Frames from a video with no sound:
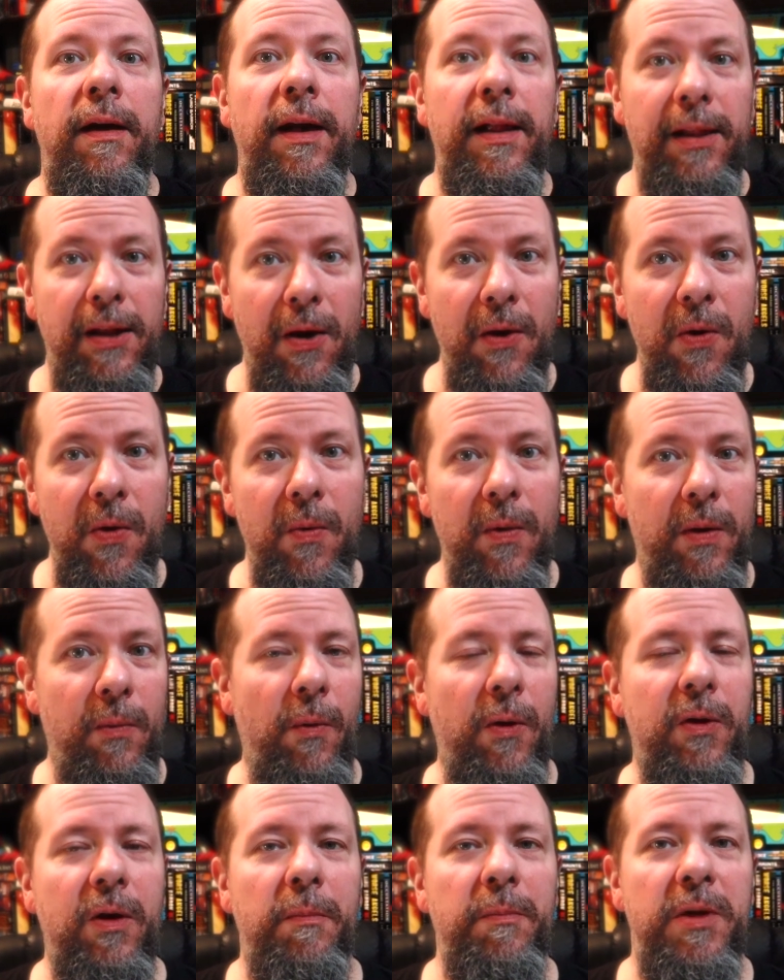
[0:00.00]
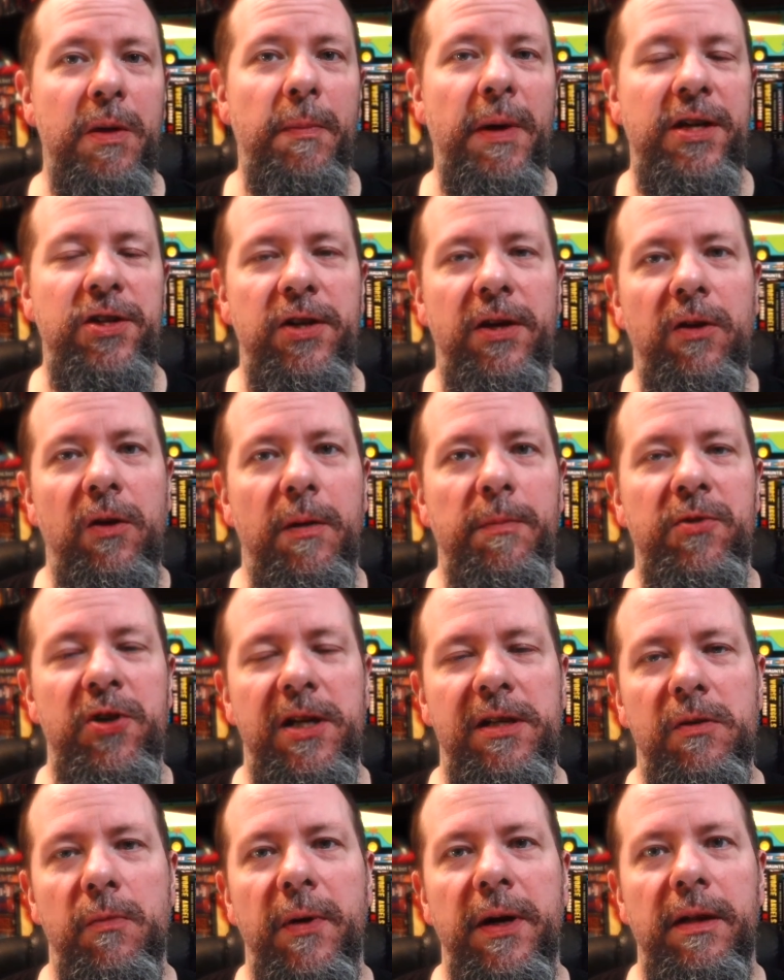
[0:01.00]
Hello and welcome to my channel. I'm
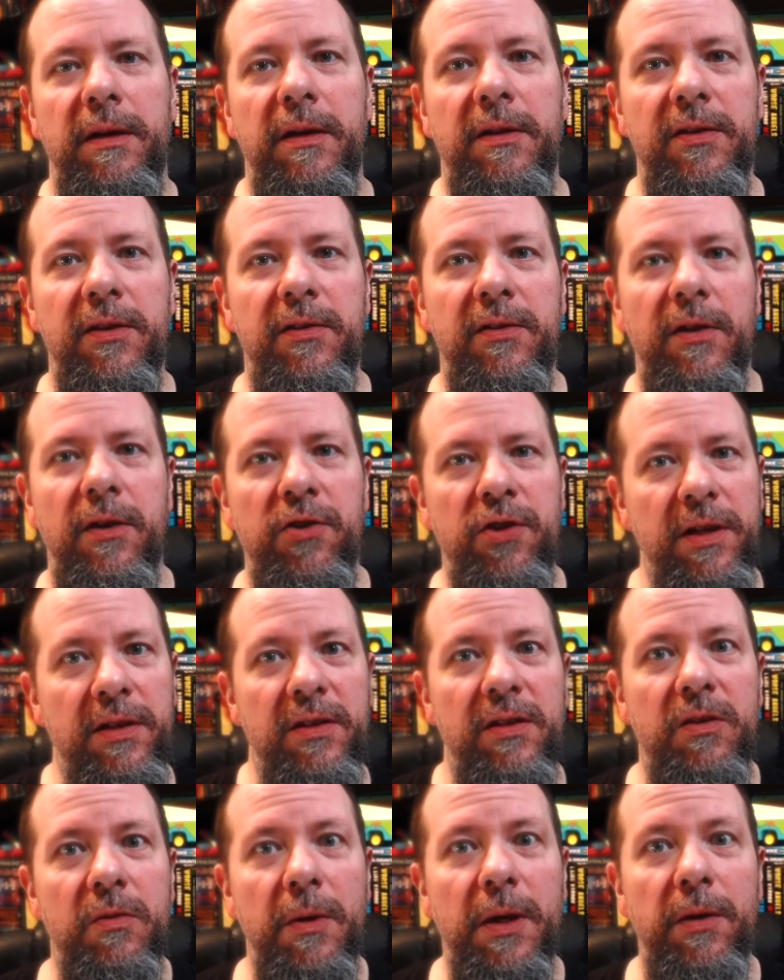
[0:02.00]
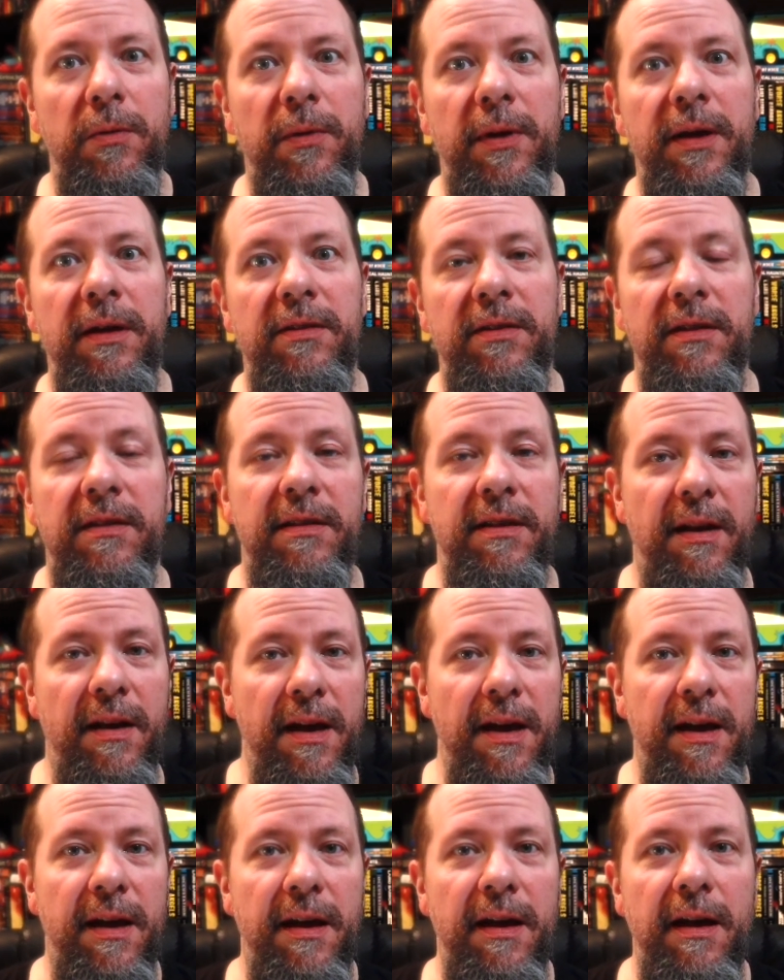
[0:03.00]
Jason White. This is Jason's Weird Reads, and
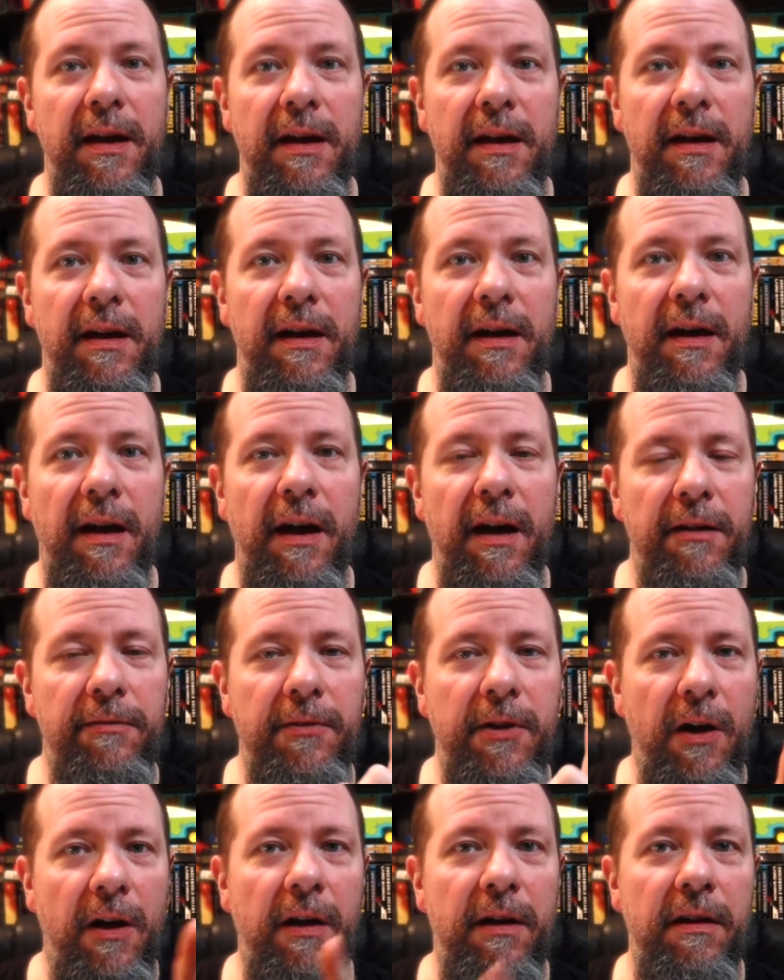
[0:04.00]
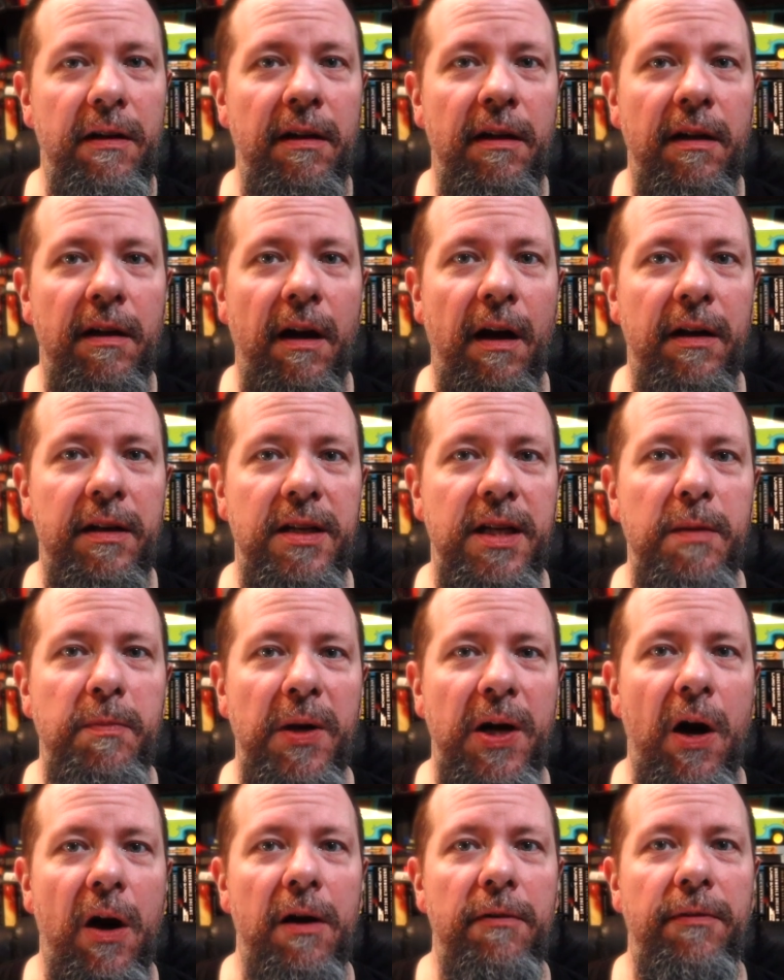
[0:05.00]
today I've got a
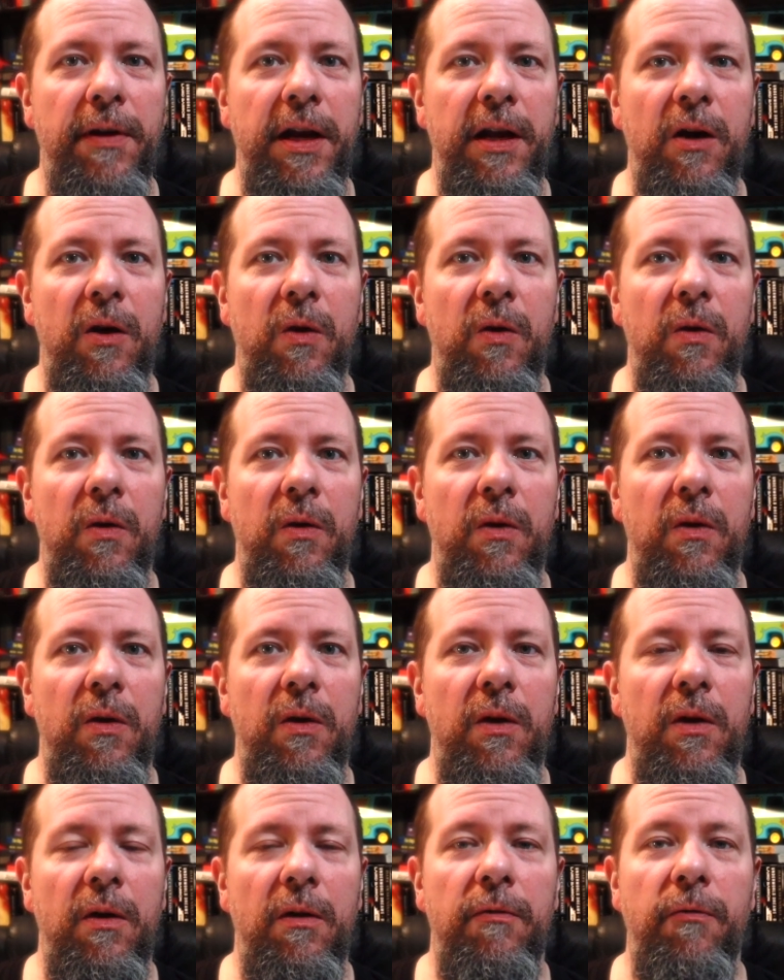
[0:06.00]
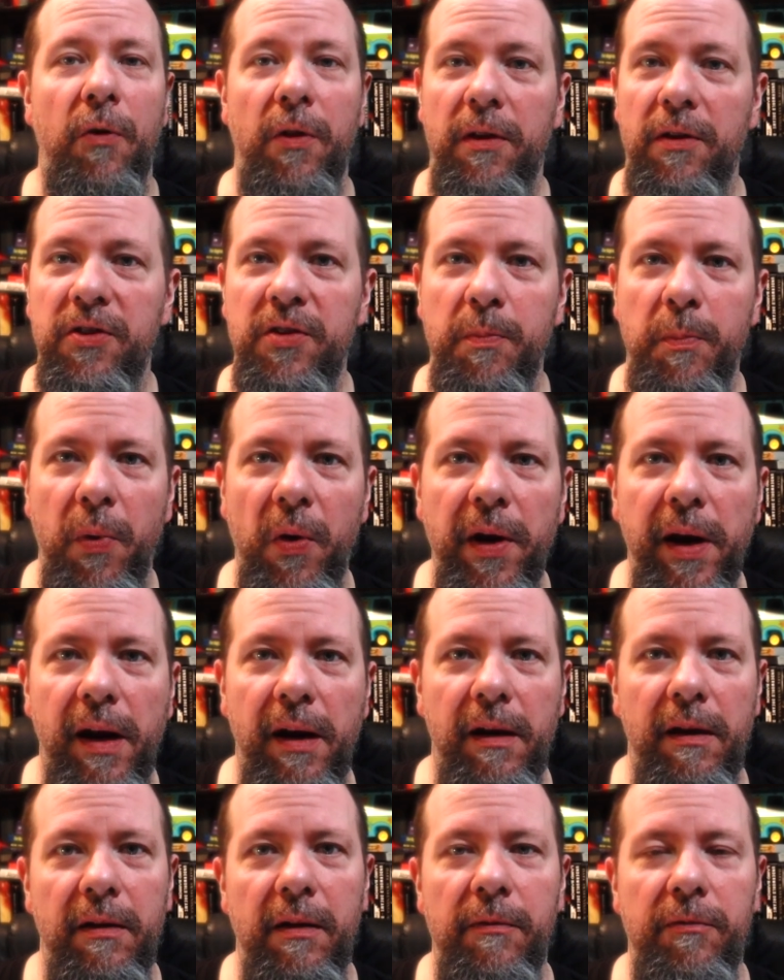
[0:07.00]
TBR video for the
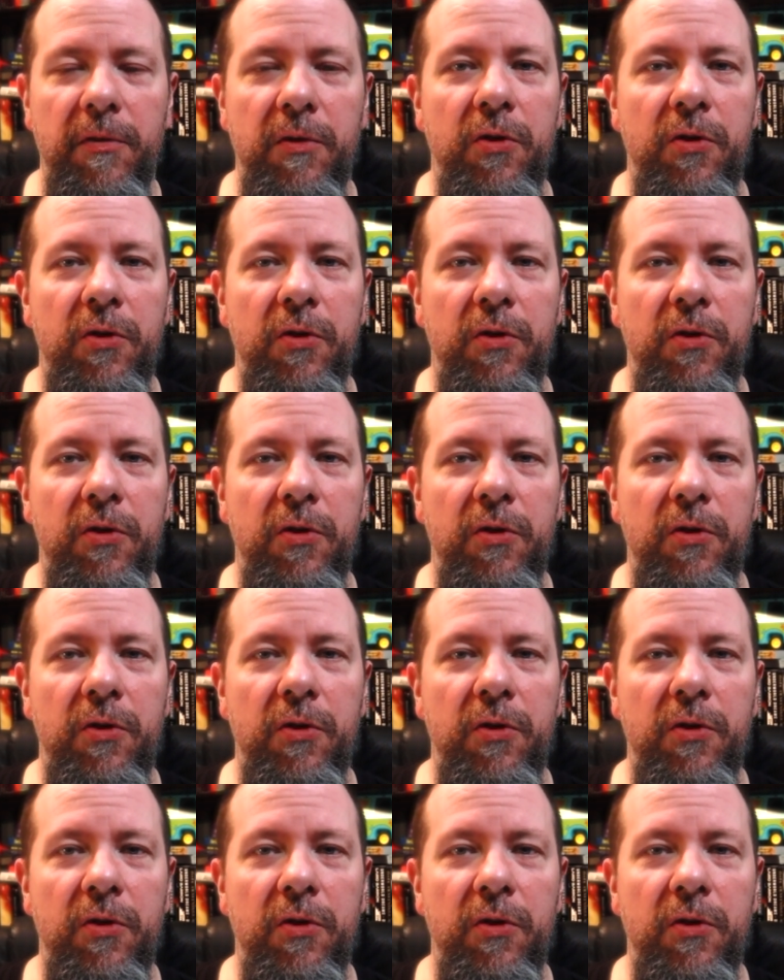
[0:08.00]
spring of